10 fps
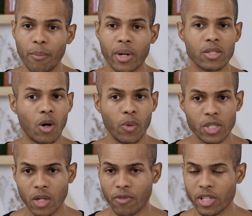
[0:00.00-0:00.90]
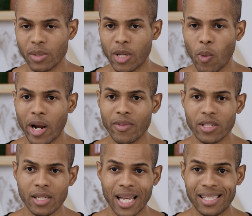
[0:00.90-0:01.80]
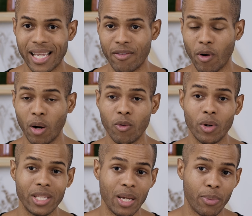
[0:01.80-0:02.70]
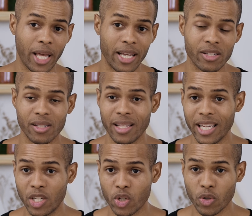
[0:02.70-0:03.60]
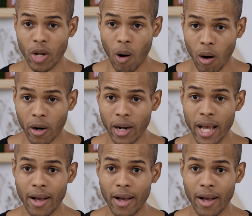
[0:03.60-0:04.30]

But it's always good for us to be aware of these things as they evolve and what the implications in the industry are